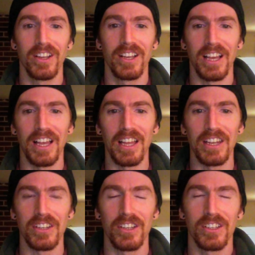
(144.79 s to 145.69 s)

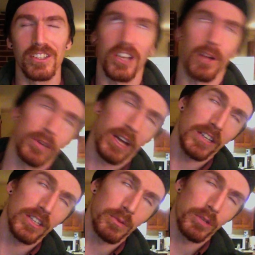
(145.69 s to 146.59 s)
and some you had
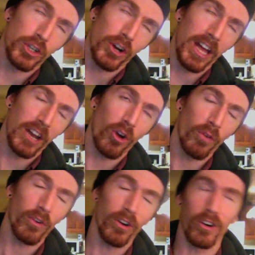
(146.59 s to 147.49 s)
to switch your head
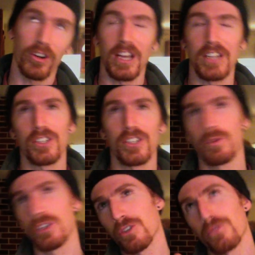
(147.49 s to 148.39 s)
over, or you had to
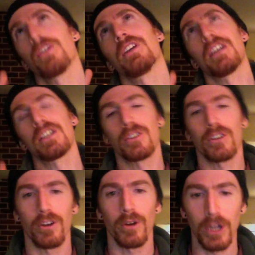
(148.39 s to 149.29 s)
switch your feet as you're
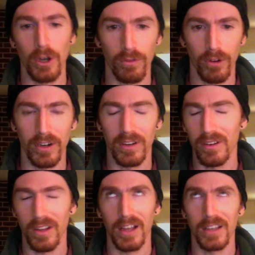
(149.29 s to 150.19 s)
going over, and
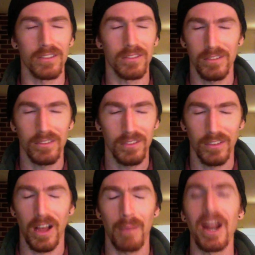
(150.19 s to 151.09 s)
I'm
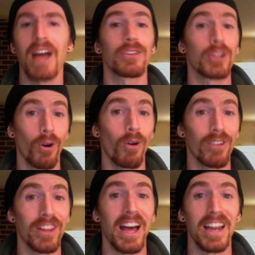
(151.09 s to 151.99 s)
going to have to go over
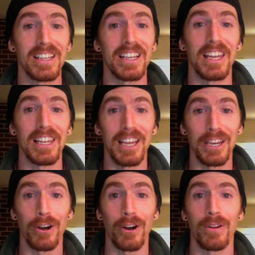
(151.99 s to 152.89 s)
that again
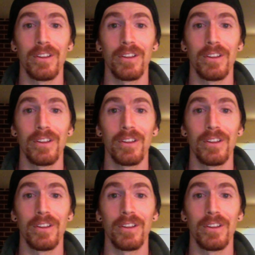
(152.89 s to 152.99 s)
later